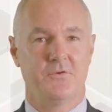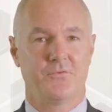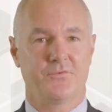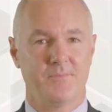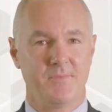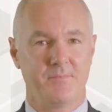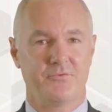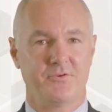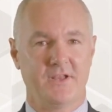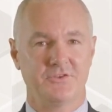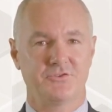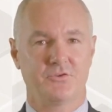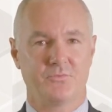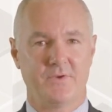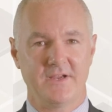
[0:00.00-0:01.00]
from the
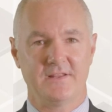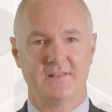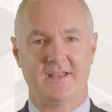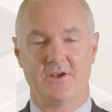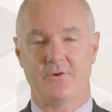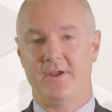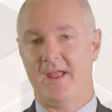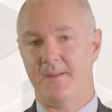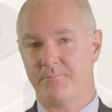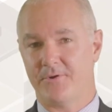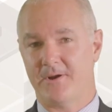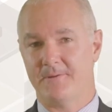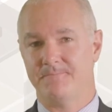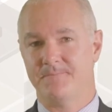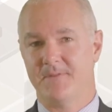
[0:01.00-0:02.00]
prudential regulator APRA.